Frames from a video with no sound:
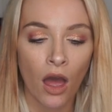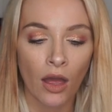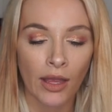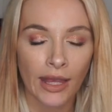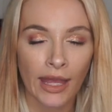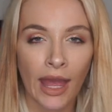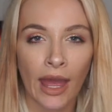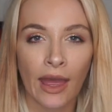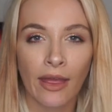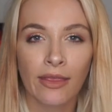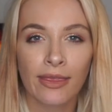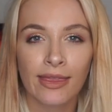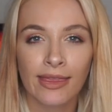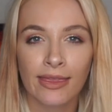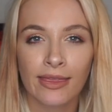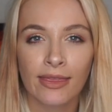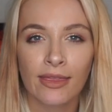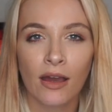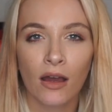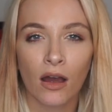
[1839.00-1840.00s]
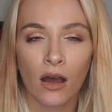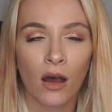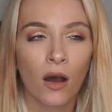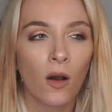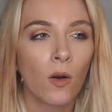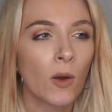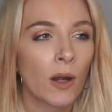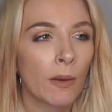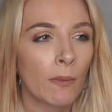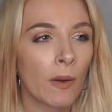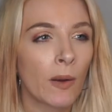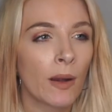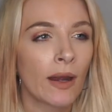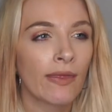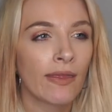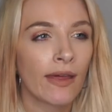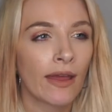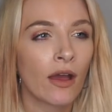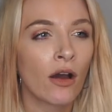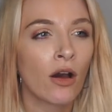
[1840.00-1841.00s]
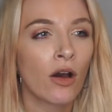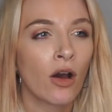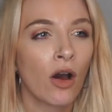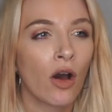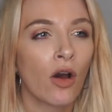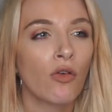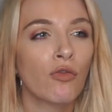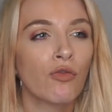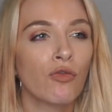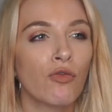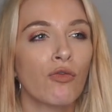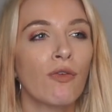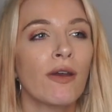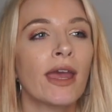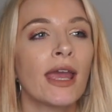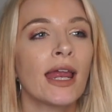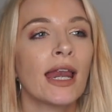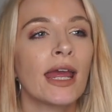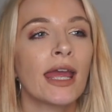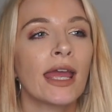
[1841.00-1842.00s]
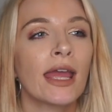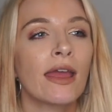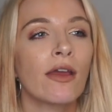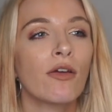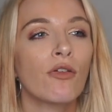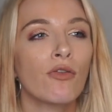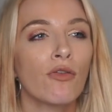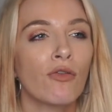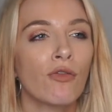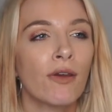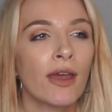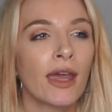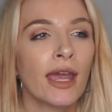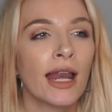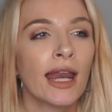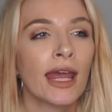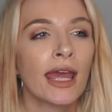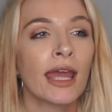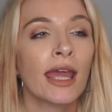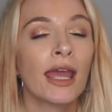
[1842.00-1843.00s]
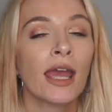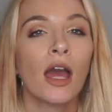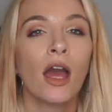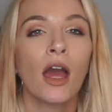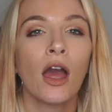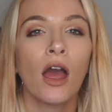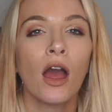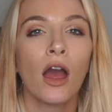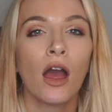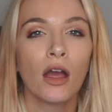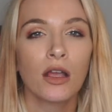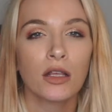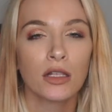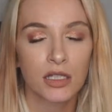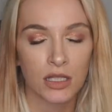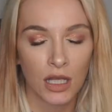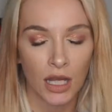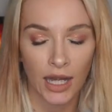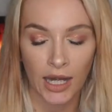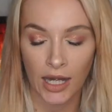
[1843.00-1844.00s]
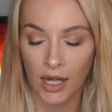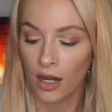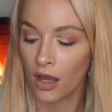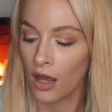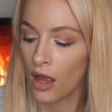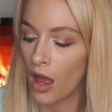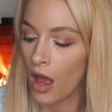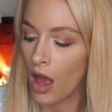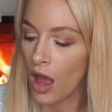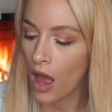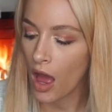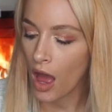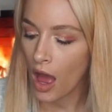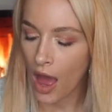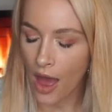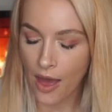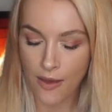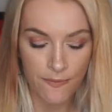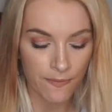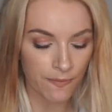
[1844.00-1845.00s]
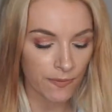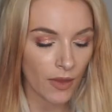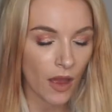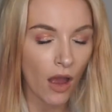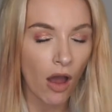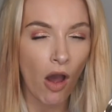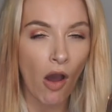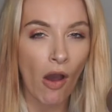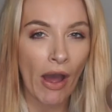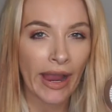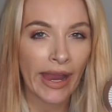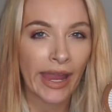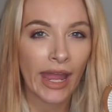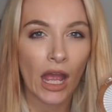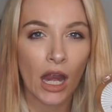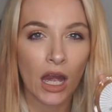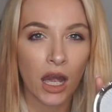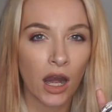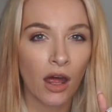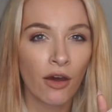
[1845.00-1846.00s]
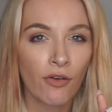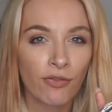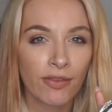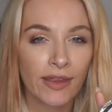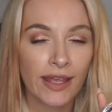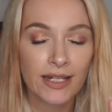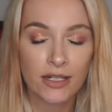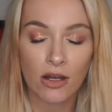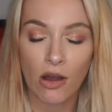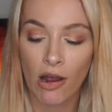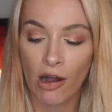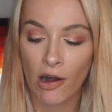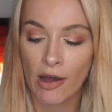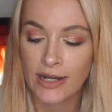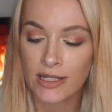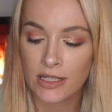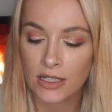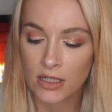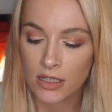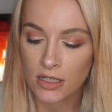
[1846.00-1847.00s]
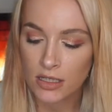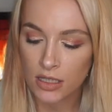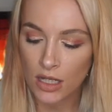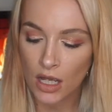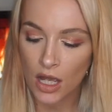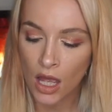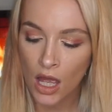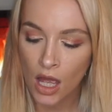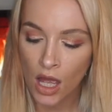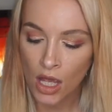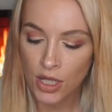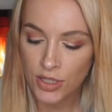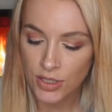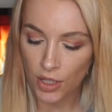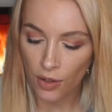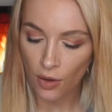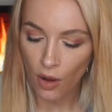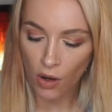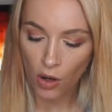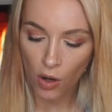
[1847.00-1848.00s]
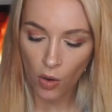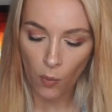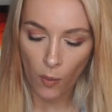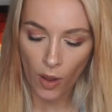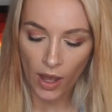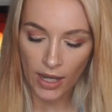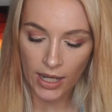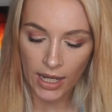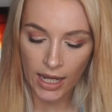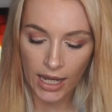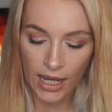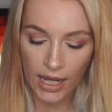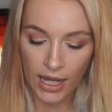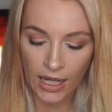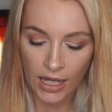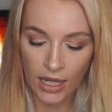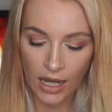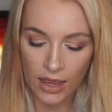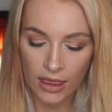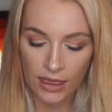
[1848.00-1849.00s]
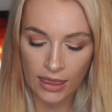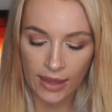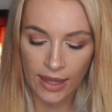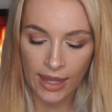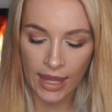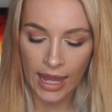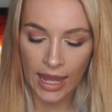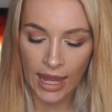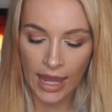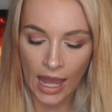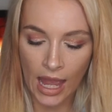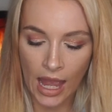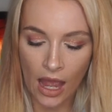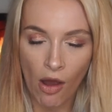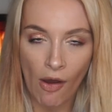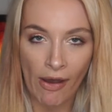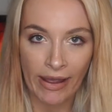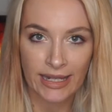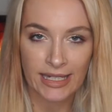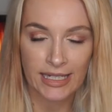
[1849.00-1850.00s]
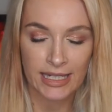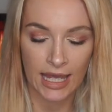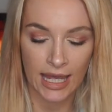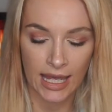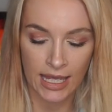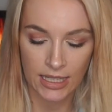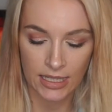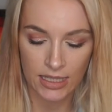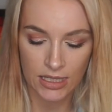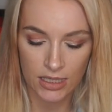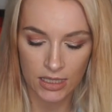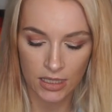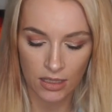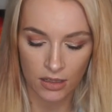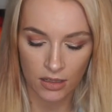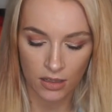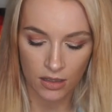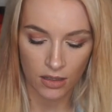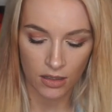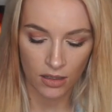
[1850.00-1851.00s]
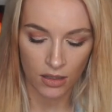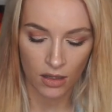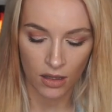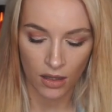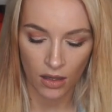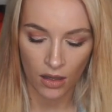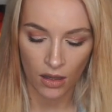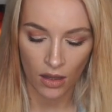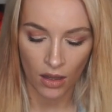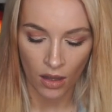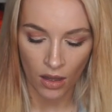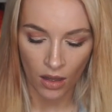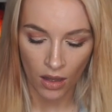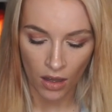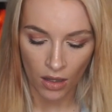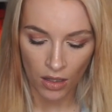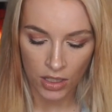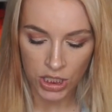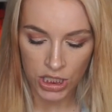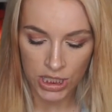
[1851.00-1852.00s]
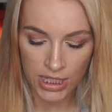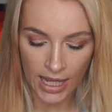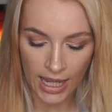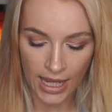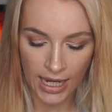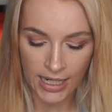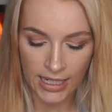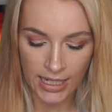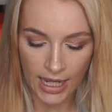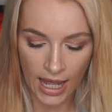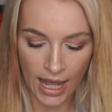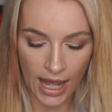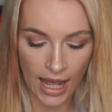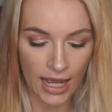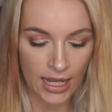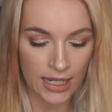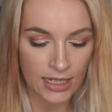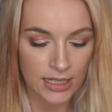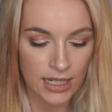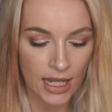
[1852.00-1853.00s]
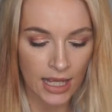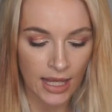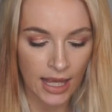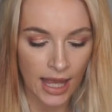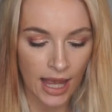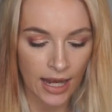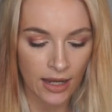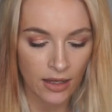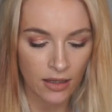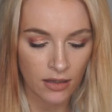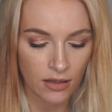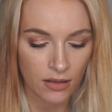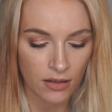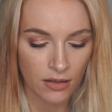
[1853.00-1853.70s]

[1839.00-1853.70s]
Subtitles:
Yeah, holy moly, they are really, really stunning. I love these highlighters. So I got one in the Ice Kiss shade, and again,